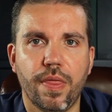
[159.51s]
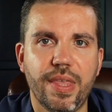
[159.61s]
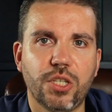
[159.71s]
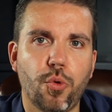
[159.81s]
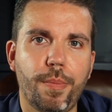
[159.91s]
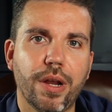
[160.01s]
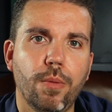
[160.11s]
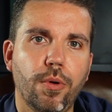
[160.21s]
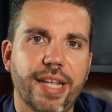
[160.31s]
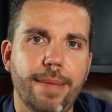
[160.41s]
This
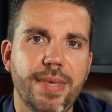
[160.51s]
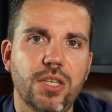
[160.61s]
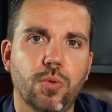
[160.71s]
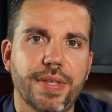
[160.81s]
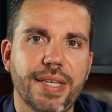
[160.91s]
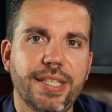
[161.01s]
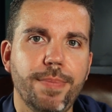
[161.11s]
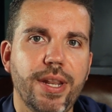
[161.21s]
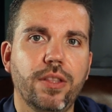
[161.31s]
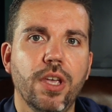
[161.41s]
remarkable timepiece was
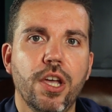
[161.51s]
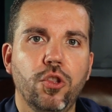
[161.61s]
estimated